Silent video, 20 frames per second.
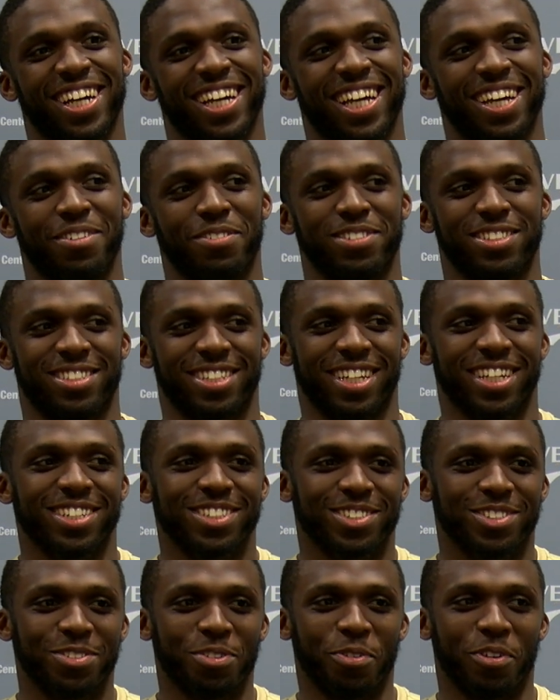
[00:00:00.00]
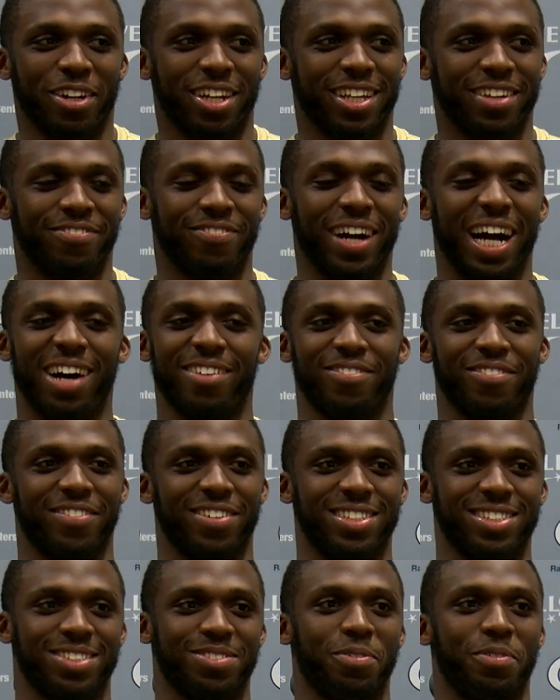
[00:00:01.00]
It was 25 of
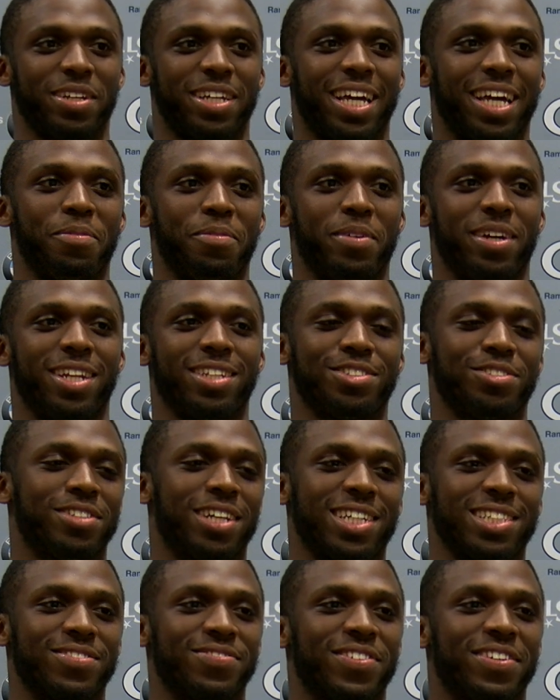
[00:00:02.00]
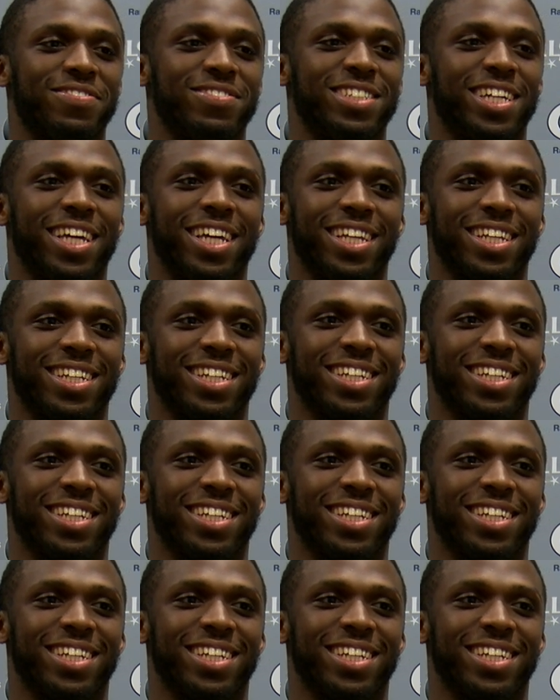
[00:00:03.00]
us when we came in 2015,